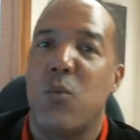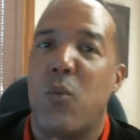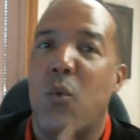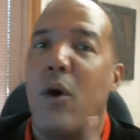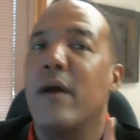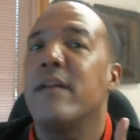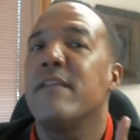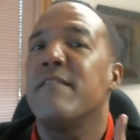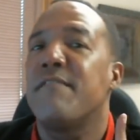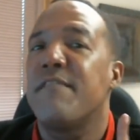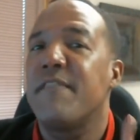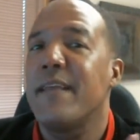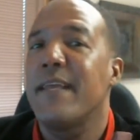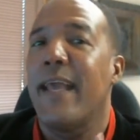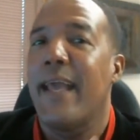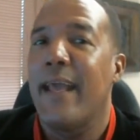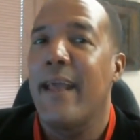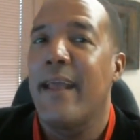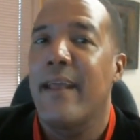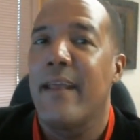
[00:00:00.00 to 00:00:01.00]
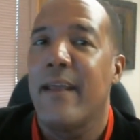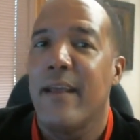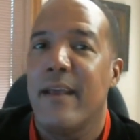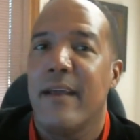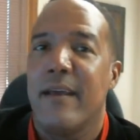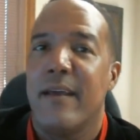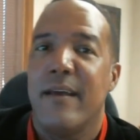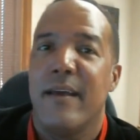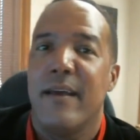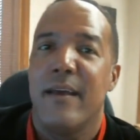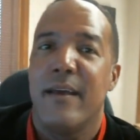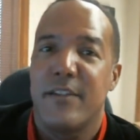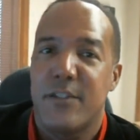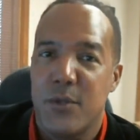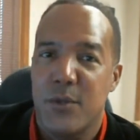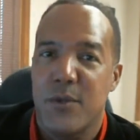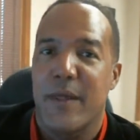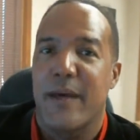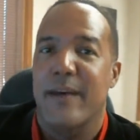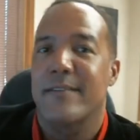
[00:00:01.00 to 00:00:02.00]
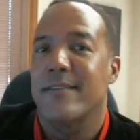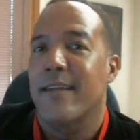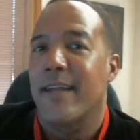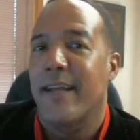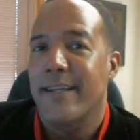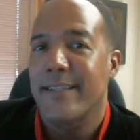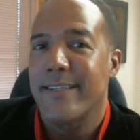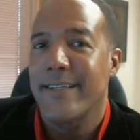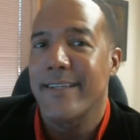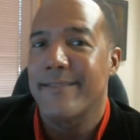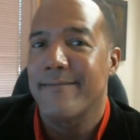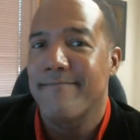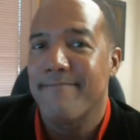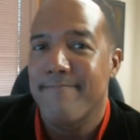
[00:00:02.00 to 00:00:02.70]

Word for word: one VA in 2019.